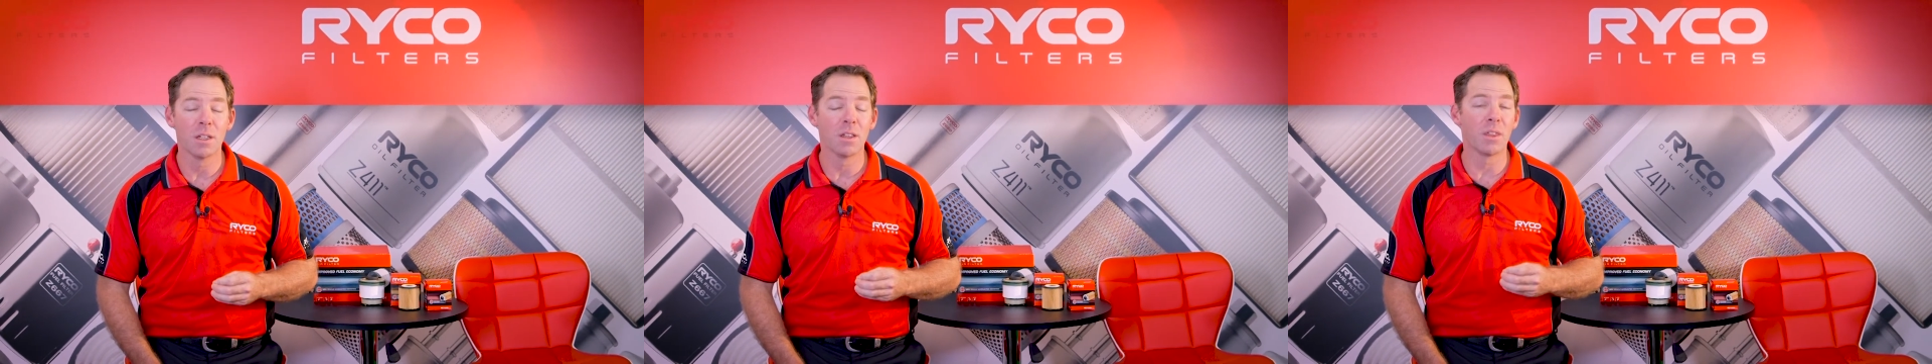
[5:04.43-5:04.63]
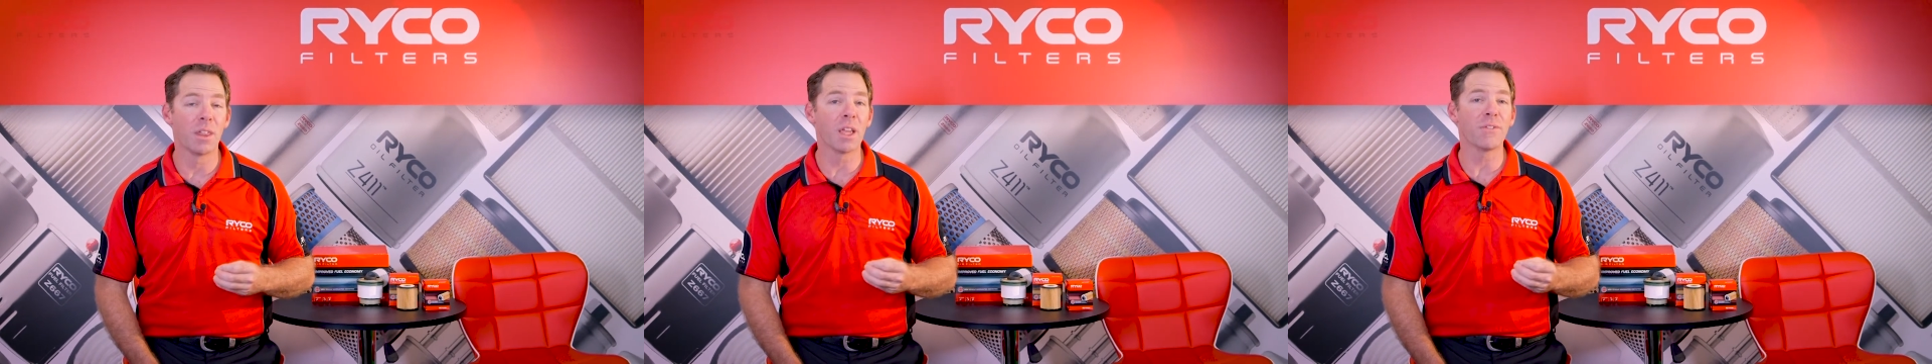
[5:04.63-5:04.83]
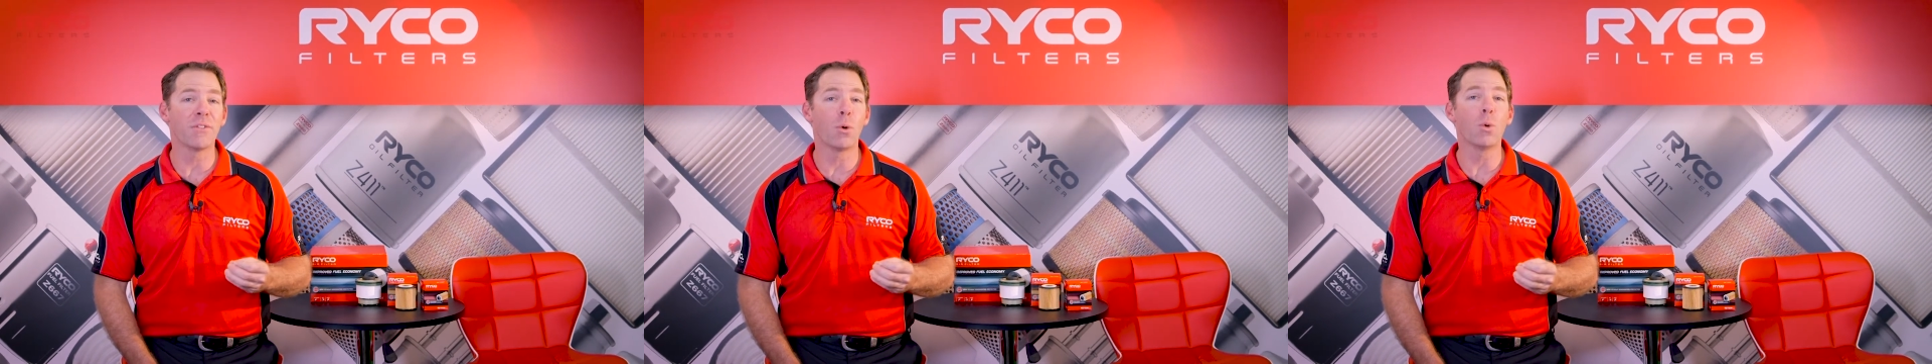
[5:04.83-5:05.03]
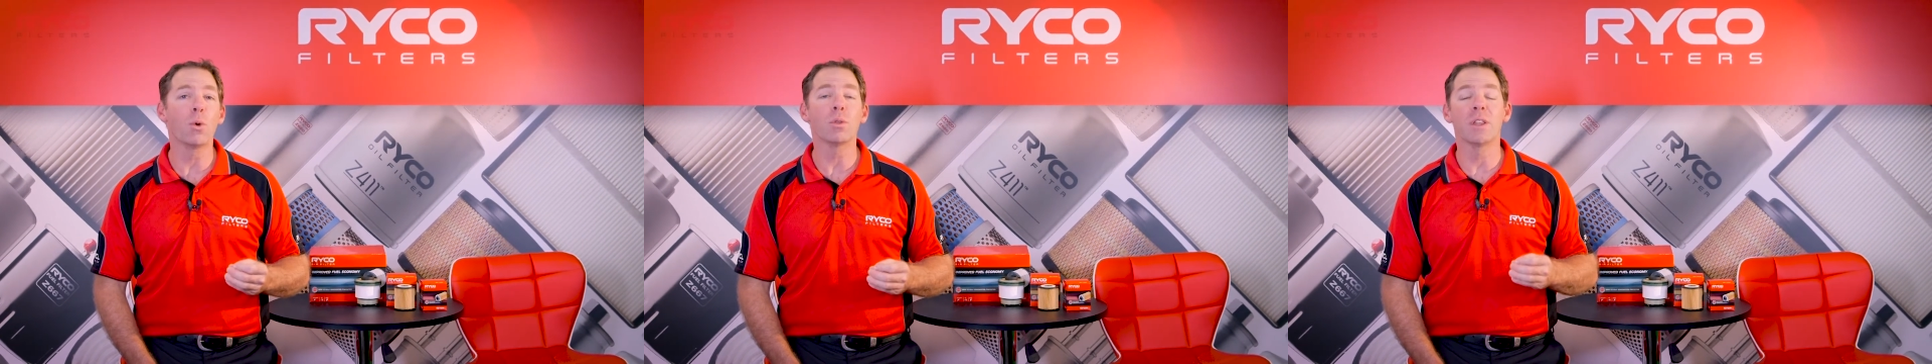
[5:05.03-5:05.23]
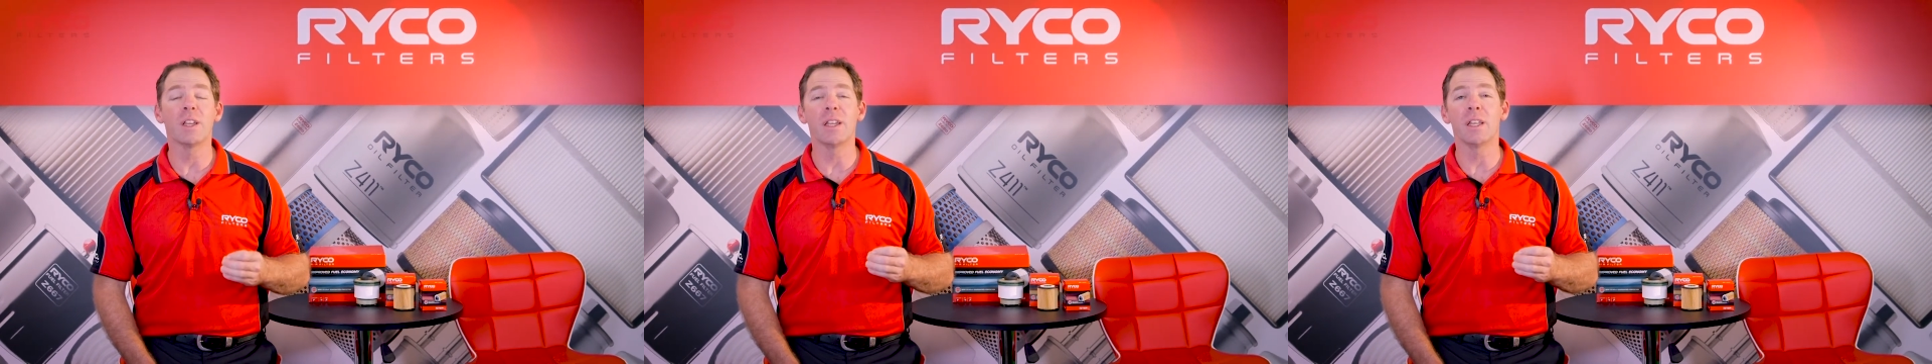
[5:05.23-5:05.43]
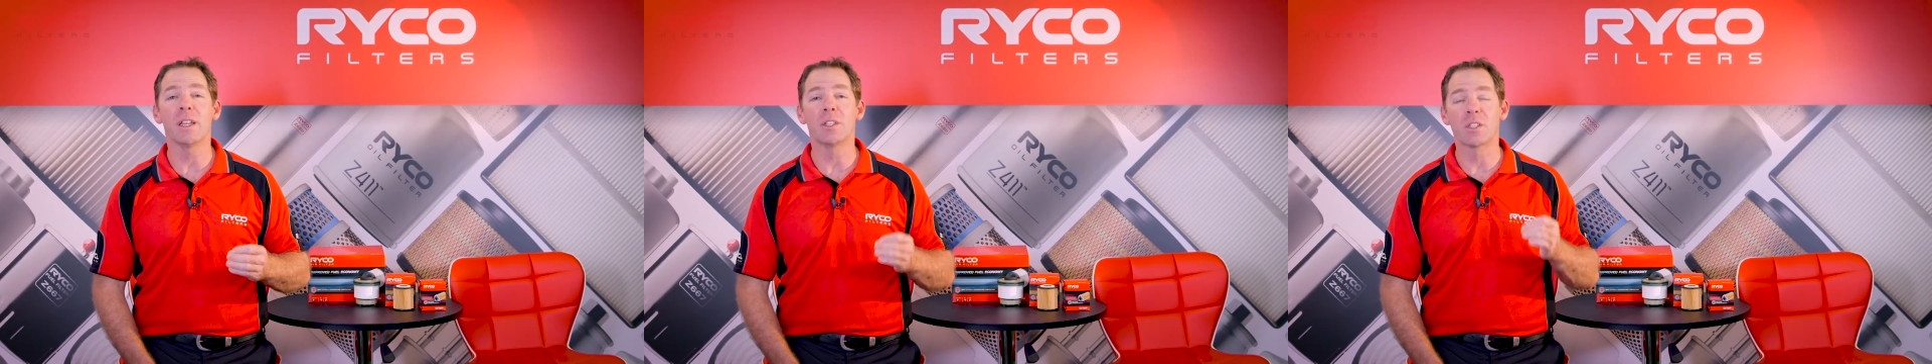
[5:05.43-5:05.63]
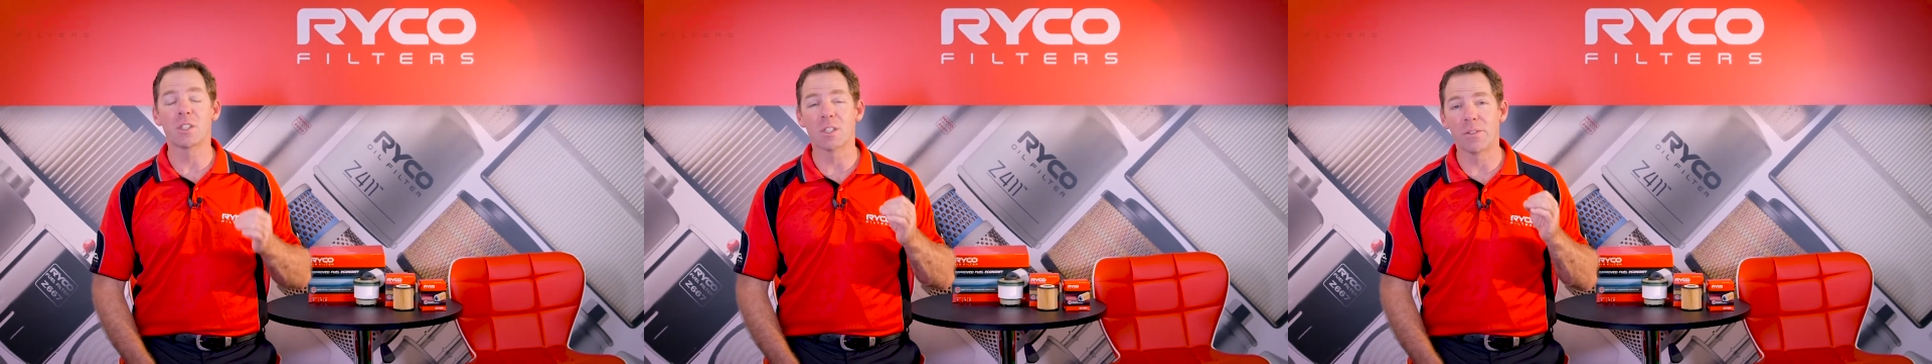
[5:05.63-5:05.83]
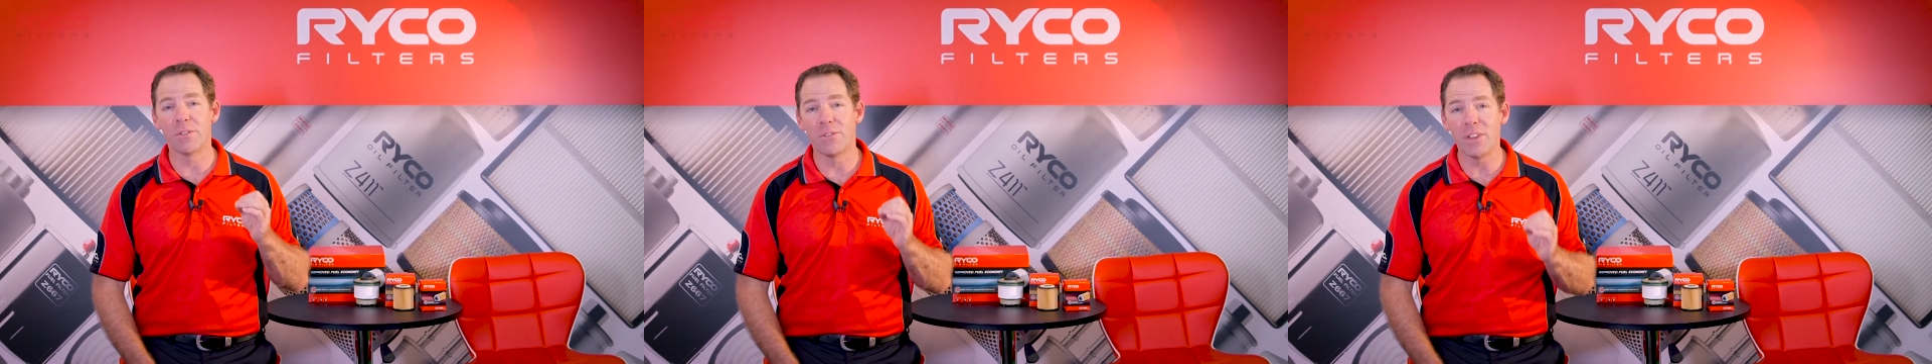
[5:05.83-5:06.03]
therefore leading to
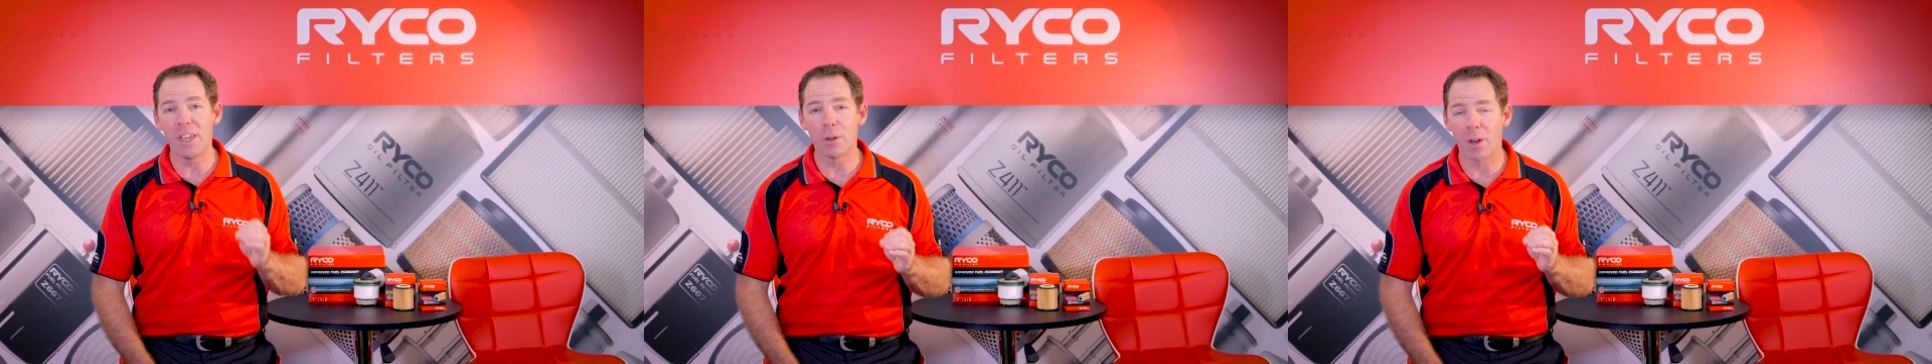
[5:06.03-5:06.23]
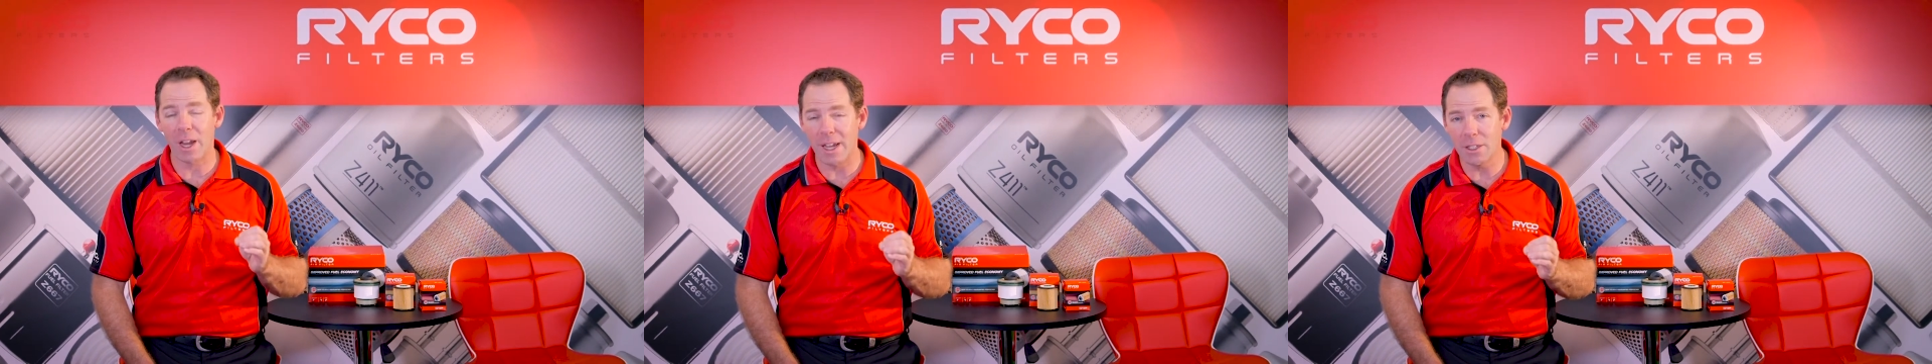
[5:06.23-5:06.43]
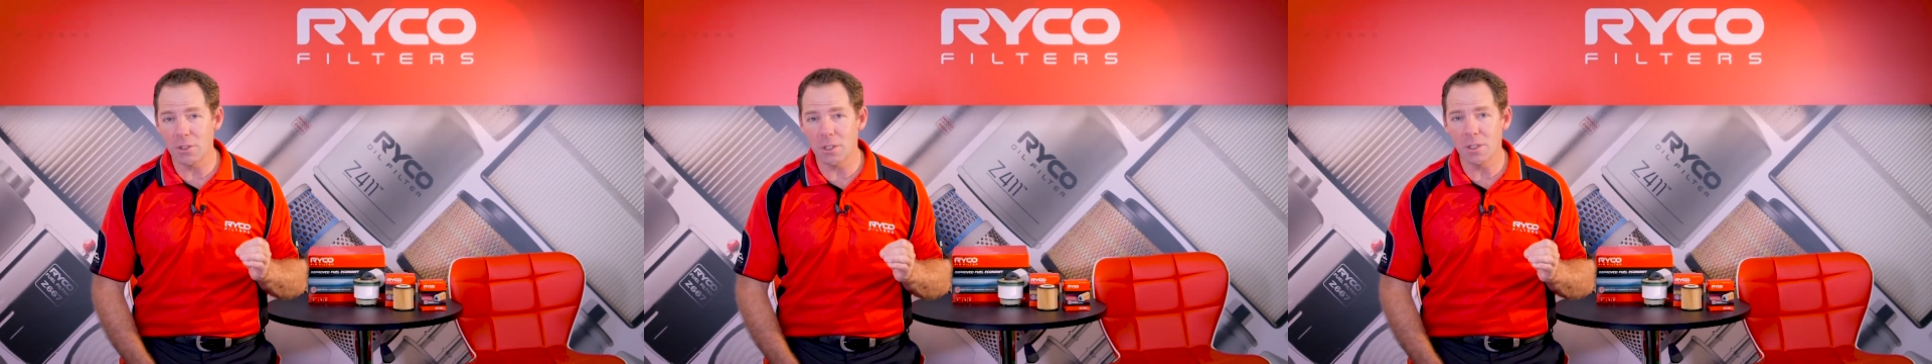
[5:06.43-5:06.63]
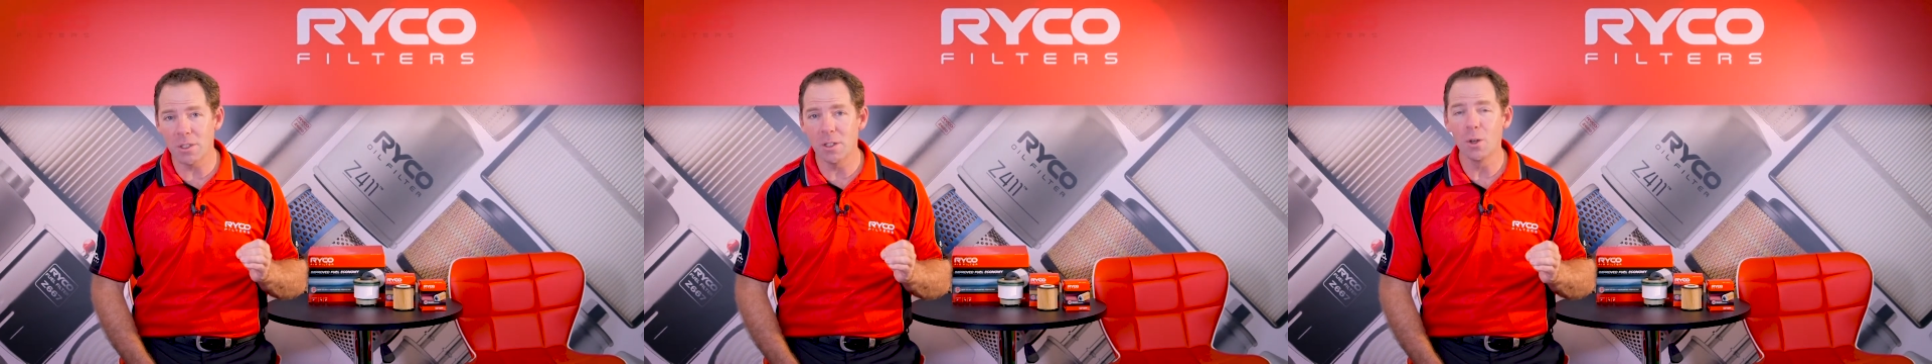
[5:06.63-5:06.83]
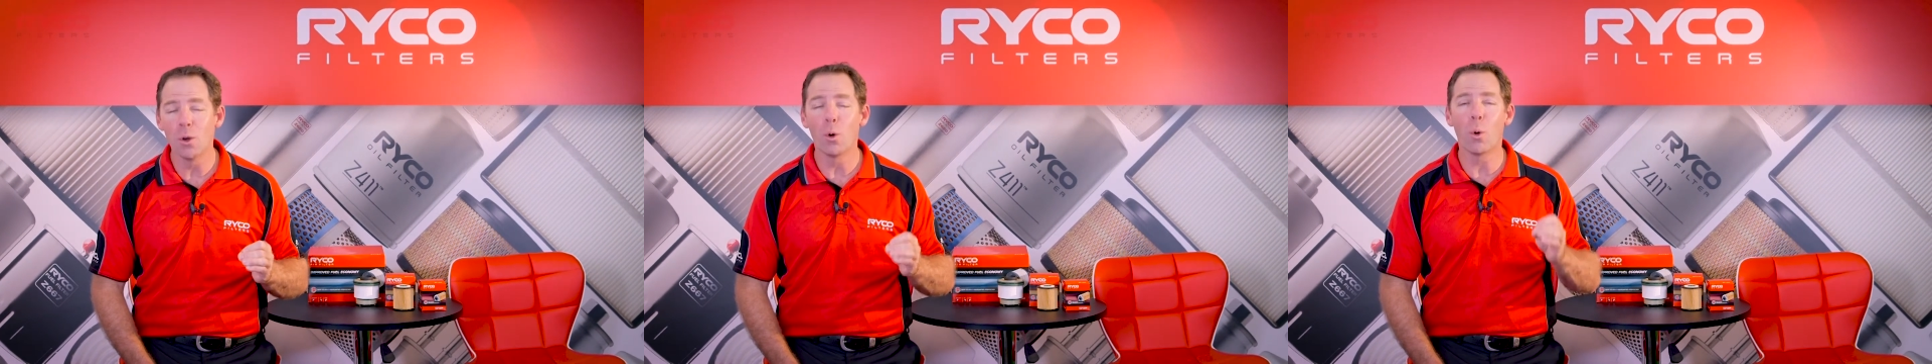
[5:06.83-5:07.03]
severe engine